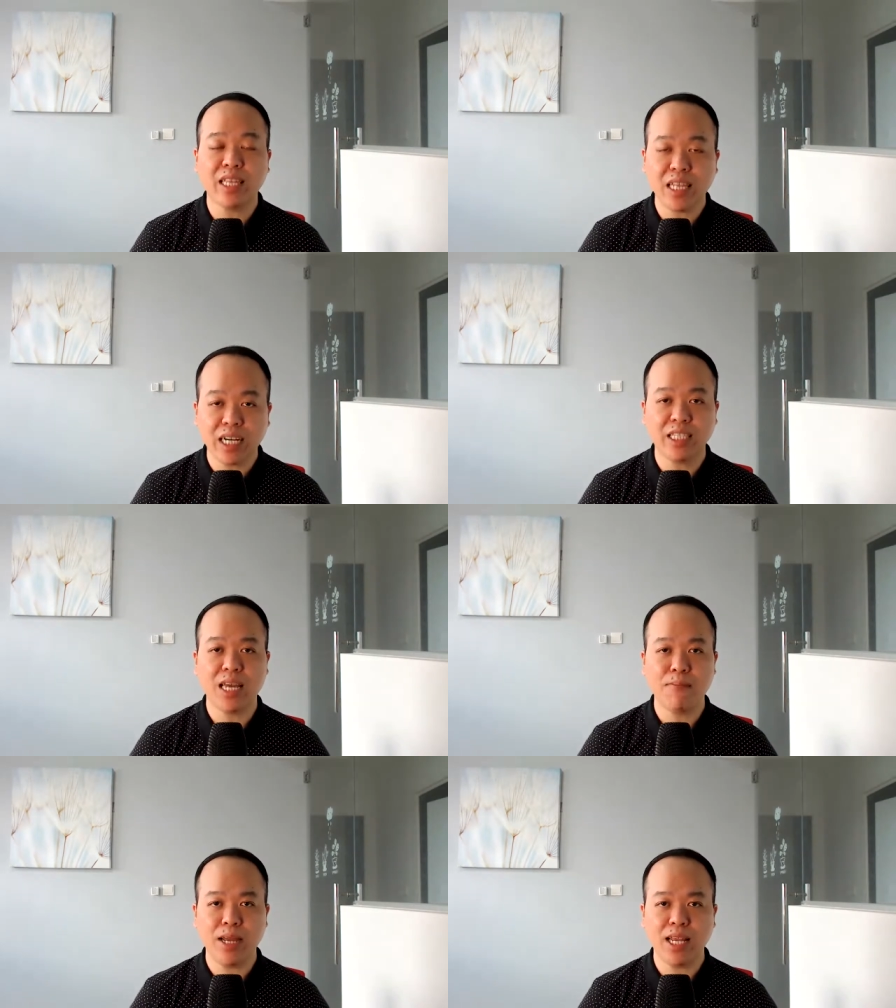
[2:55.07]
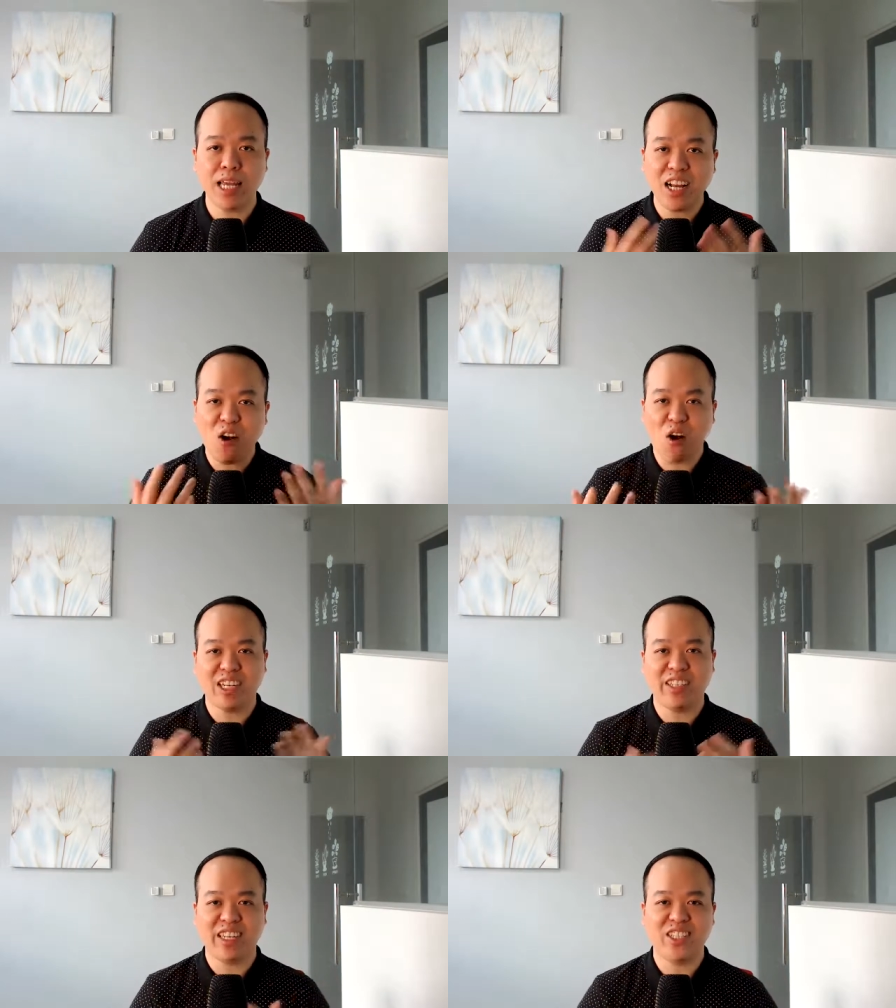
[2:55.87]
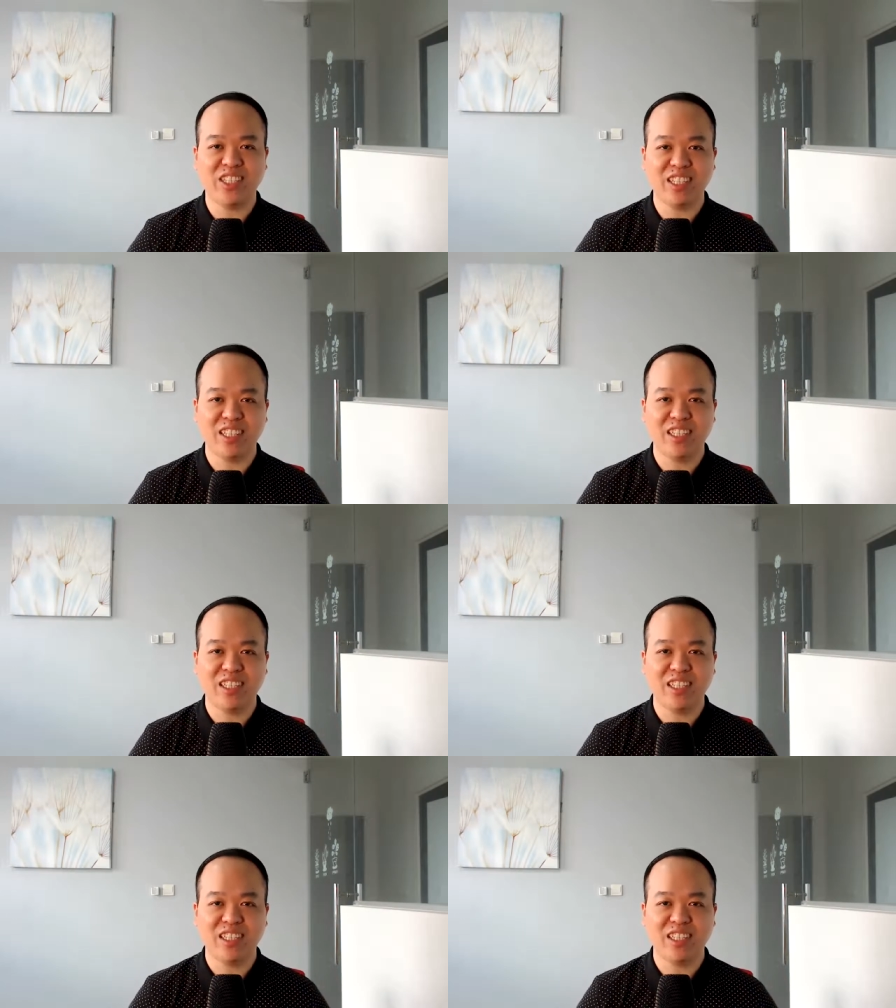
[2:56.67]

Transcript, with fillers: 30 minute consultation.